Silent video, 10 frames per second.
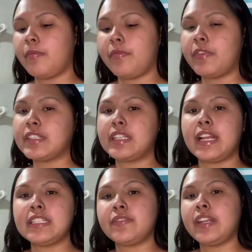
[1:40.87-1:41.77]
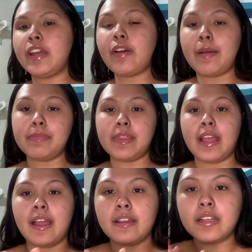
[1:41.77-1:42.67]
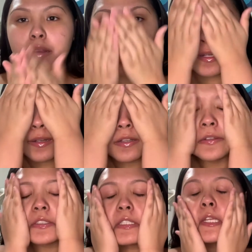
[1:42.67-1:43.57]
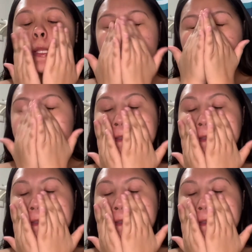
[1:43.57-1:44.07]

For today's video, I'm not going to be using the